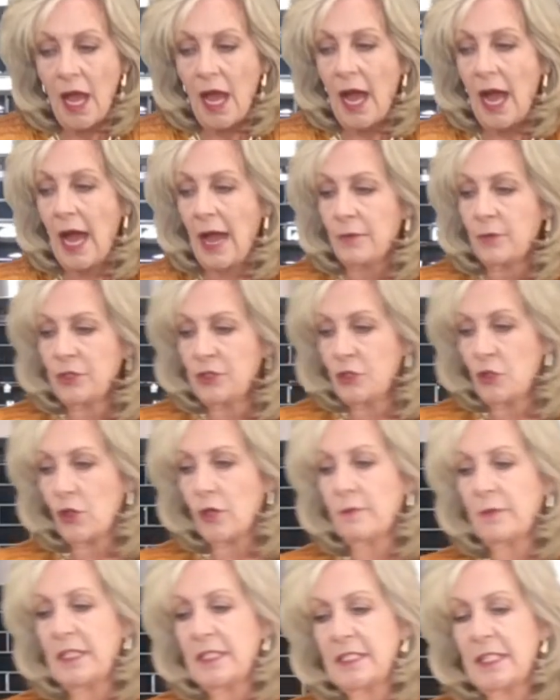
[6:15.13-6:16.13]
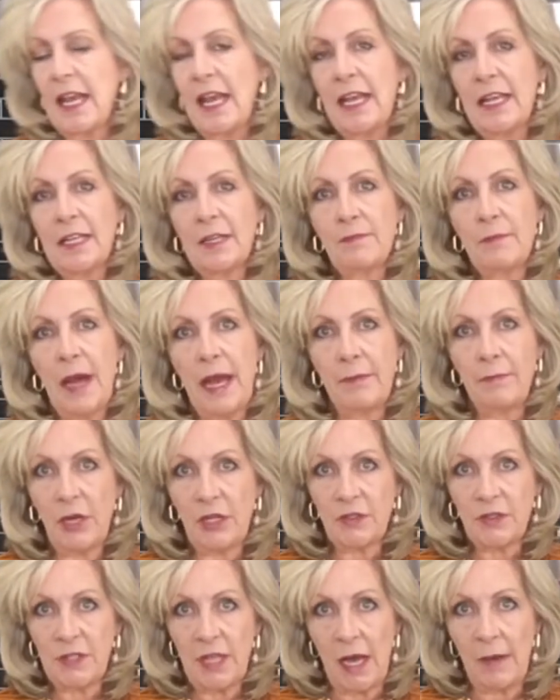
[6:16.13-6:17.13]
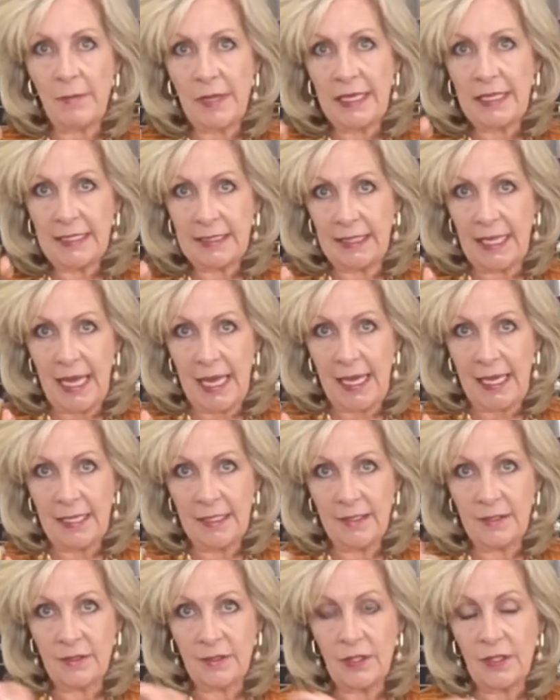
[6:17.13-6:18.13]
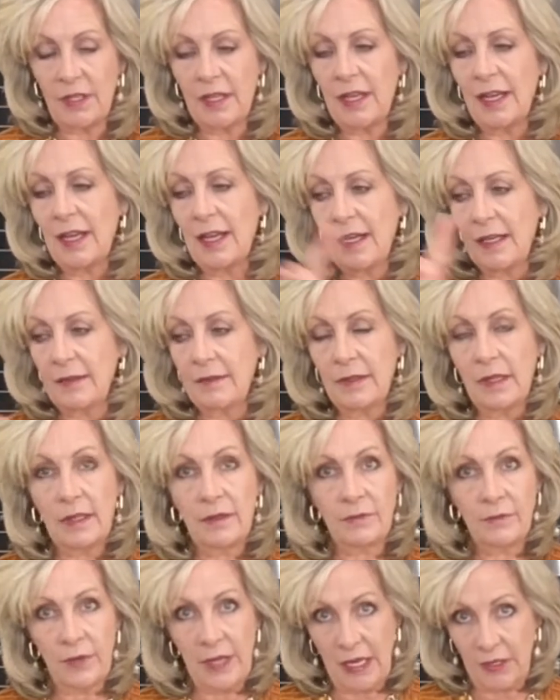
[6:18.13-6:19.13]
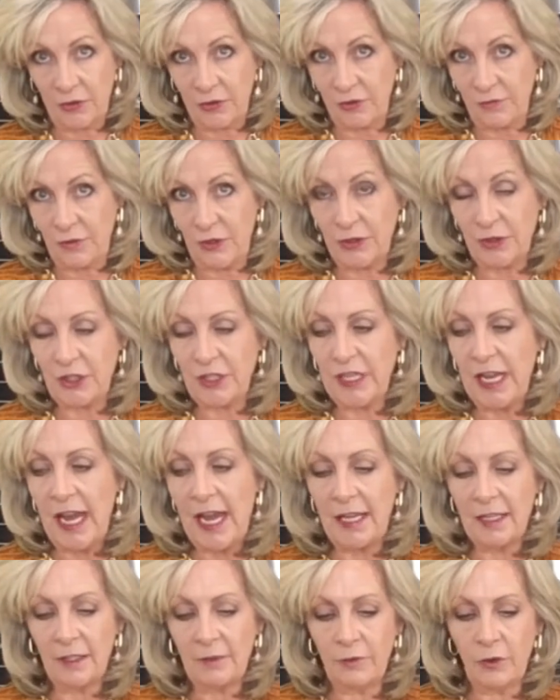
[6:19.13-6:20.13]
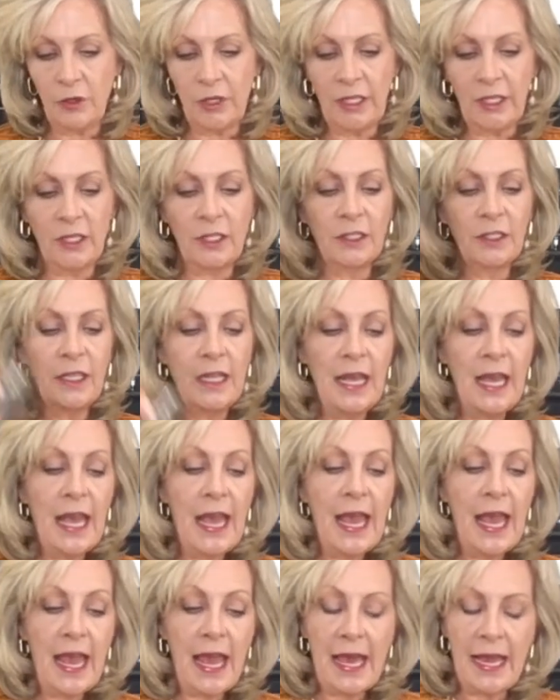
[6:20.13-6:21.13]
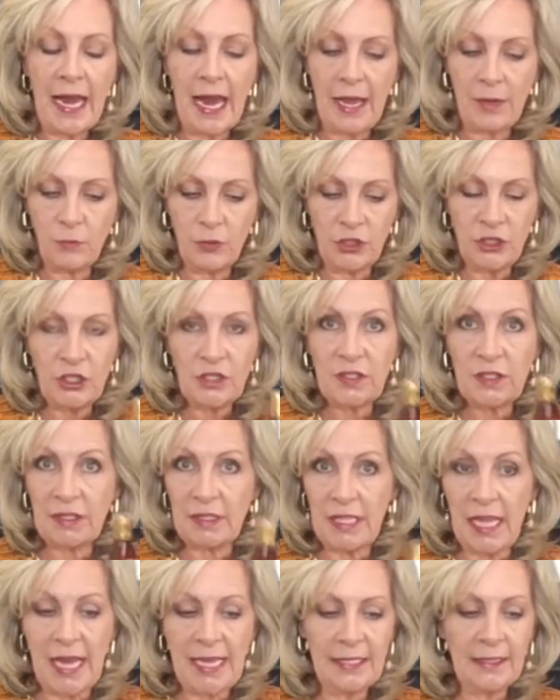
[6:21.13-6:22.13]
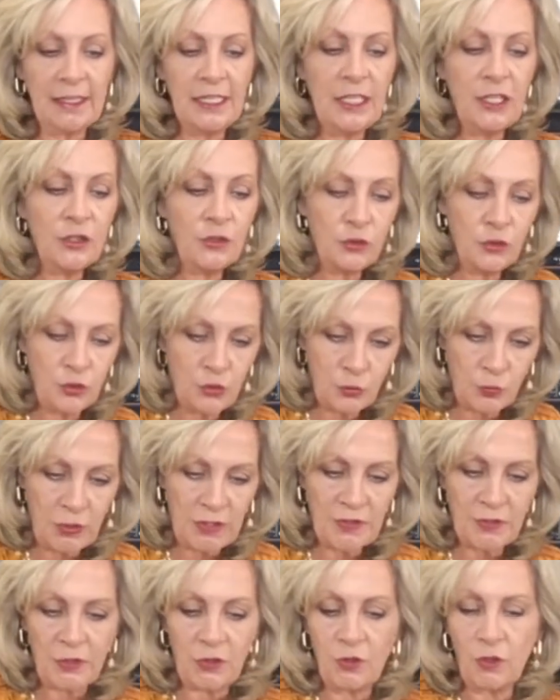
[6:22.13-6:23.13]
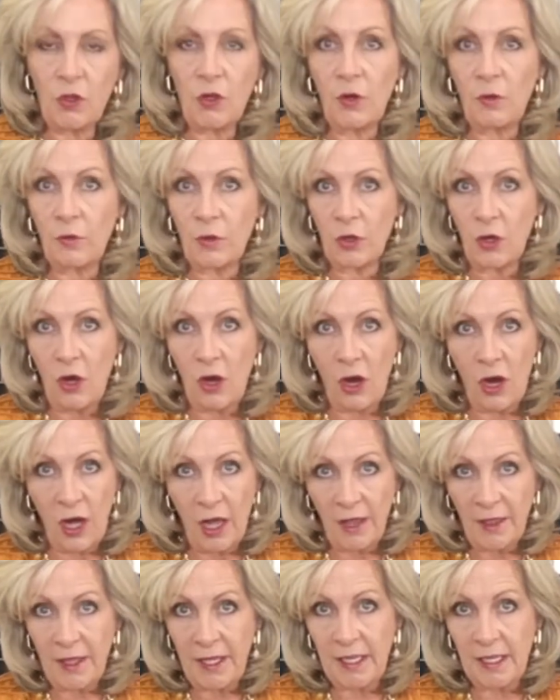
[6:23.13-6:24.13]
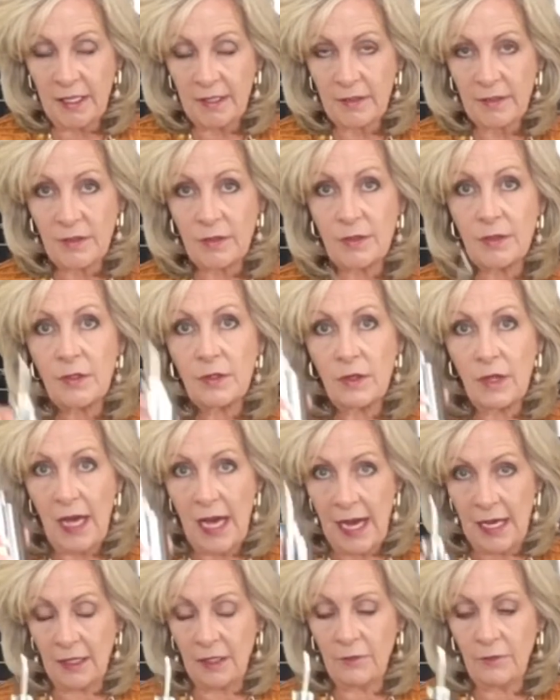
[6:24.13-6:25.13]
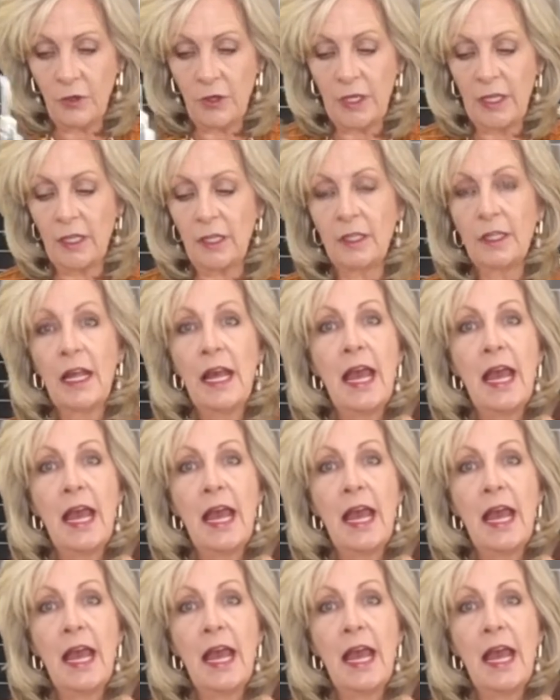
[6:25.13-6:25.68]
I would normally take my balsamic glaze, extra virgin olive oil, and I would just lightly drizzle over all this olive oil